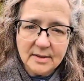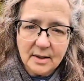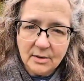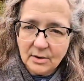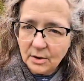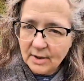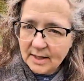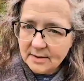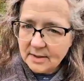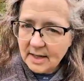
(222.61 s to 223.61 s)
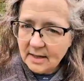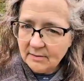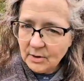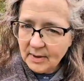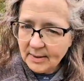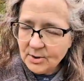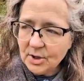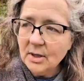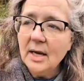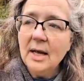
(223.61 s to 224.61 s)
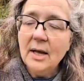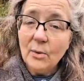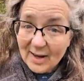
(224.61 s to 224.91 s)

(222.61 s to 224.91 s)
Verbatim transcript: because here in the granite state of New Hampshire,